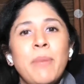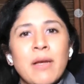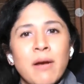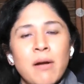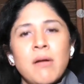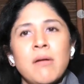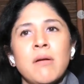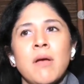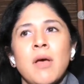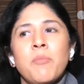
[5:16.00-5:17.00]

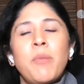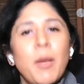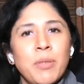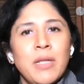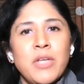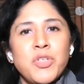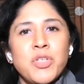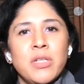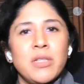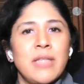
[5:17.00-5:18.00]
bigger
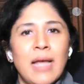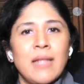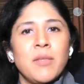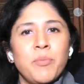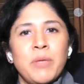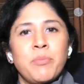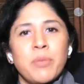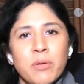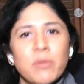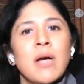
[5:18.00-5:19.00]
population than the
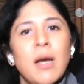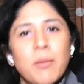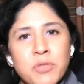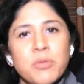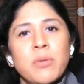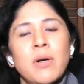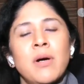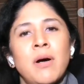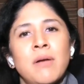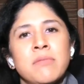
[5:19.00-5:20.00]
people who come to
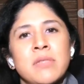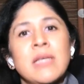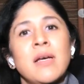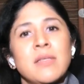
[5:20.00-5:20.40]
seek